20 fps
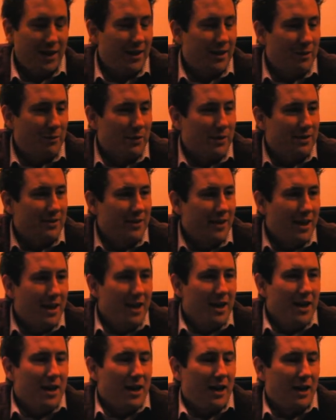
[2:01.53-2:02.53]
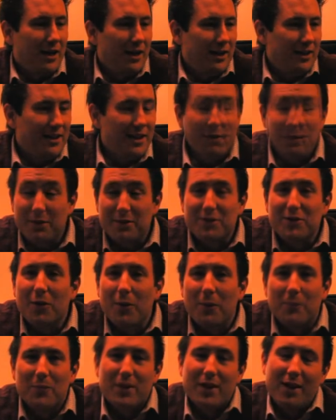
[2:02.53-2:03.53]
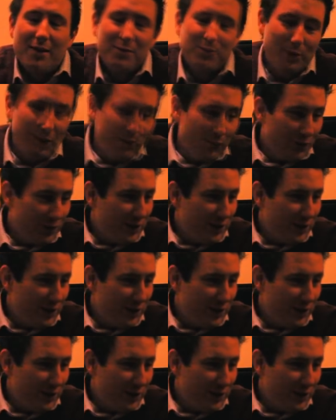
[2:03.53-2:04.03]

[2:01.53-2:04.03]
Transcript: anyways, uh, anyway, so I was working for